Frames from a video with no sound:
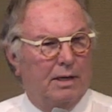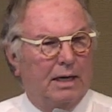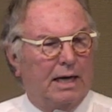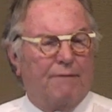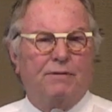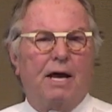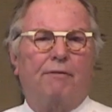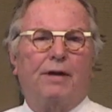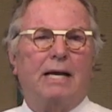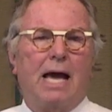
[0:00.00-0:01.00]
If
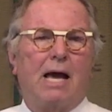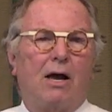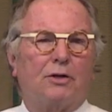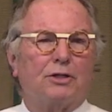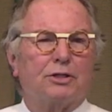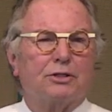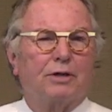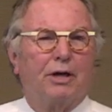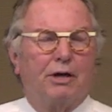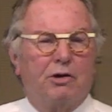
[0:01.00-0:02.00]
nothing else,
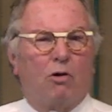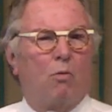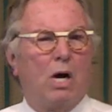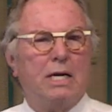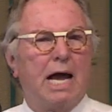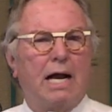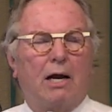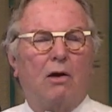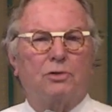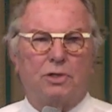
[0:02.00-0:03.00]
you're one day
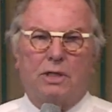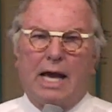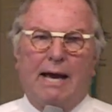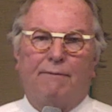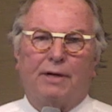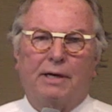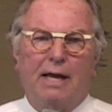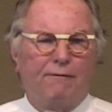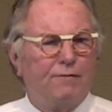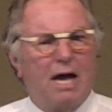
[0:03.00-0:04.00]
closer to heaven.
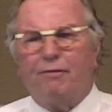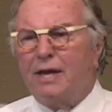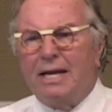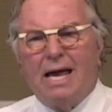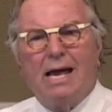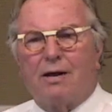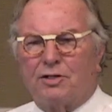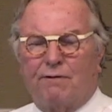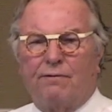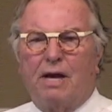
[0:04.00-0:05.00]
If nothing
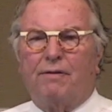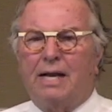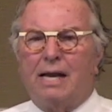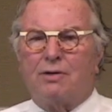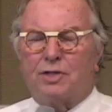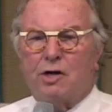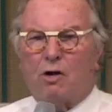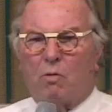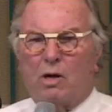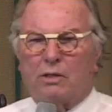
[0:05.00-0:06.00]
else, if nothing else in
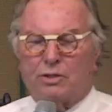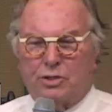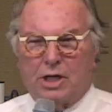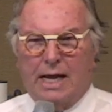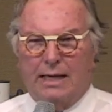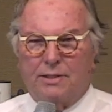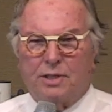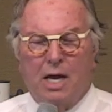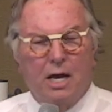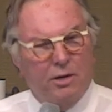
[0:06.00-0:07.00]
your world has changed,
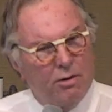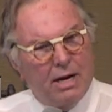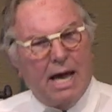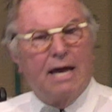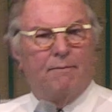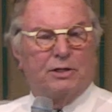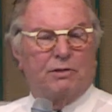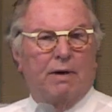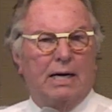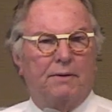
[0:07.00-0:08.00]
your name is
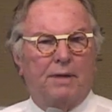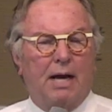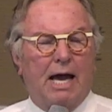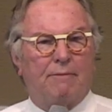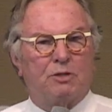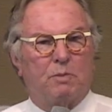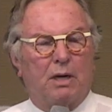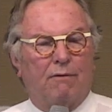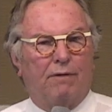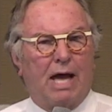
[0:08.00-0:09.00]
written in the Lamb's
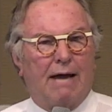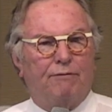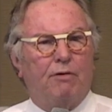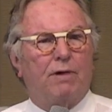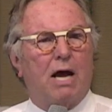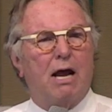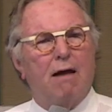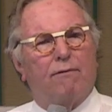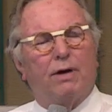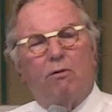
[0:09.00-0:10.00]
book of life. You've got
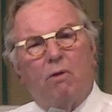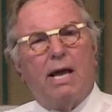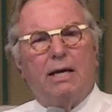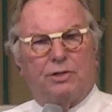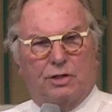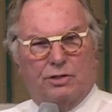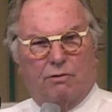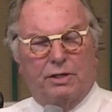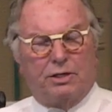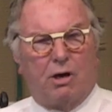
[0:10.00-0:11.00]
every reason to
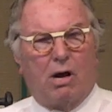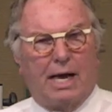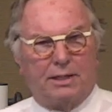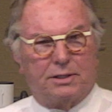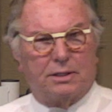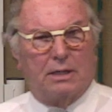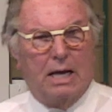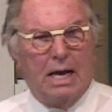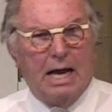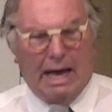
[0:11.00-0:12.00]
rejoice
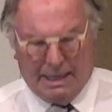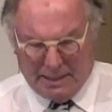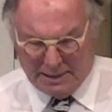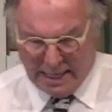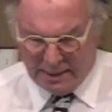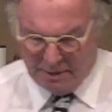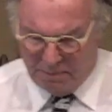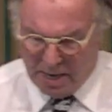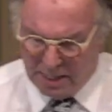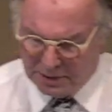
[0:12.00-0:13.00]
and to take the
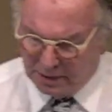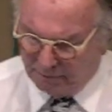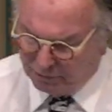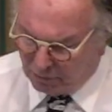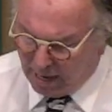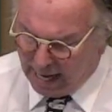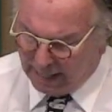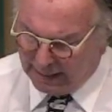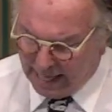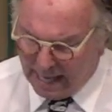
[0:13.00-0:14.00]
positive
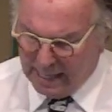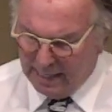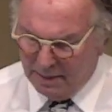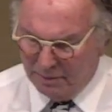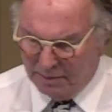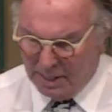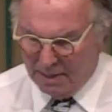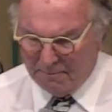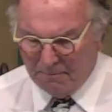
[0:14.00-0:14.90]
track. Hallelujah.